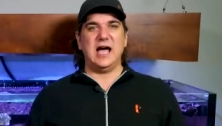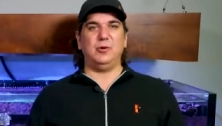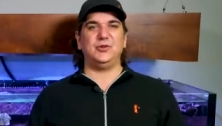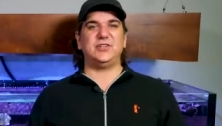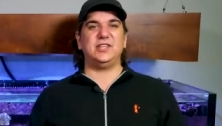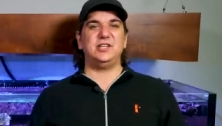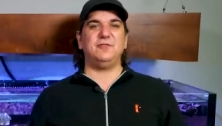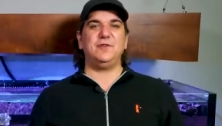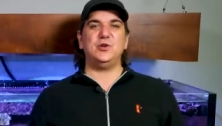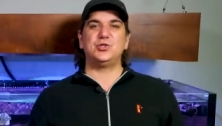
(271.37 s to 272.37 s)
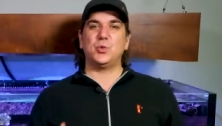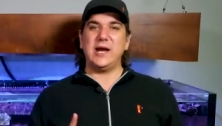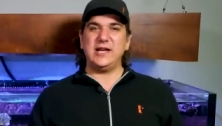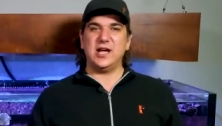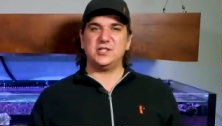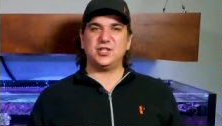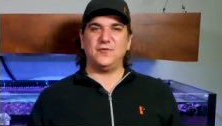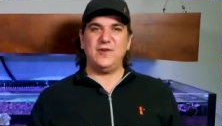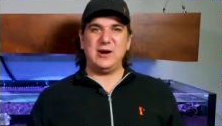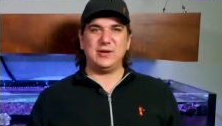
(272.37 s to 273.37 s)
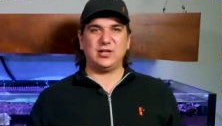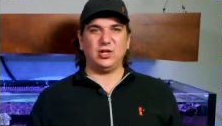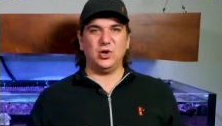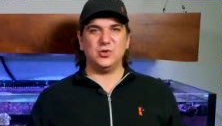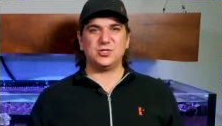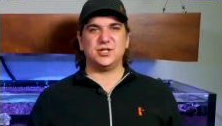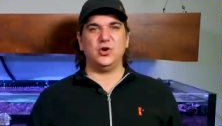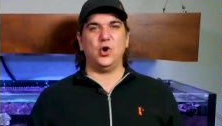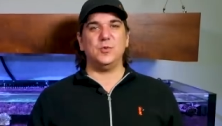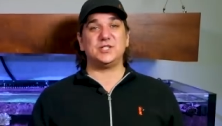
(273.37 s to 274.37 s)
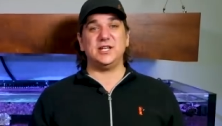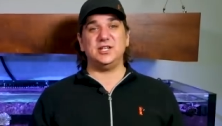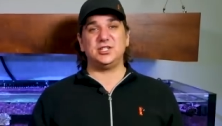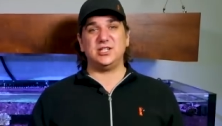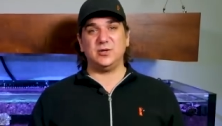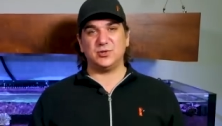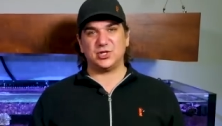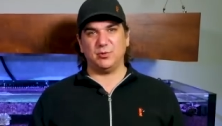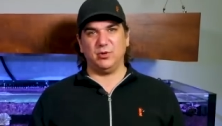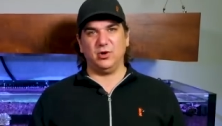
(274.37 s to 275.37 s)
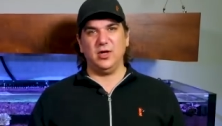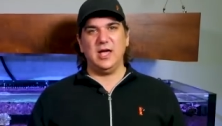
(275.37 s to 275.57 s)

I will say the diffused Radions are very close and almost indistinguishable,